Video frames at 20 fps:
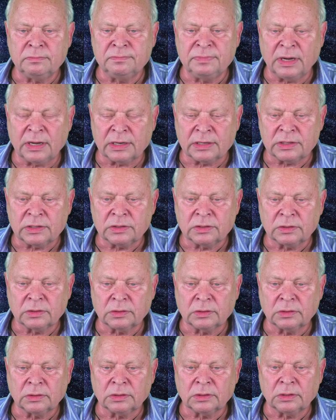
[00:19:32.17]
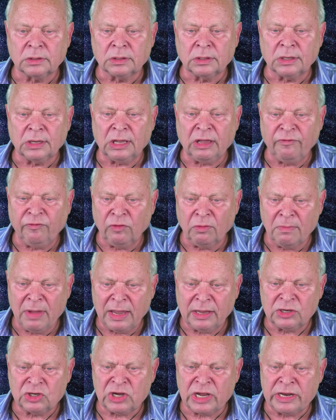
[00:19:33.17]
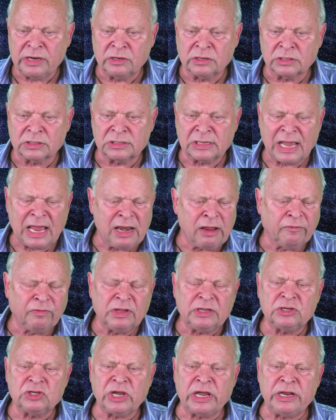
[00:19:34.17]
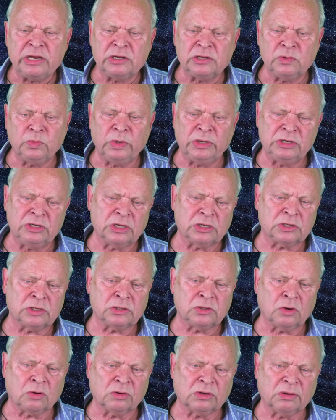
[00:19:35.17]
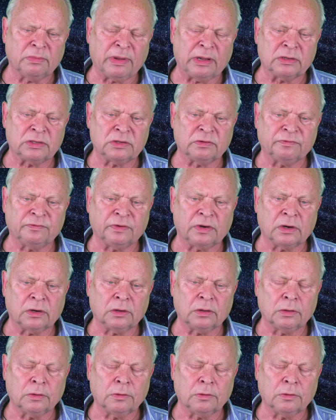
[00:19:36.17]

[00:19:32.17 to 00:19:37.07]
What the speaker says: But if you make changes, any of these changes we just talked about so far,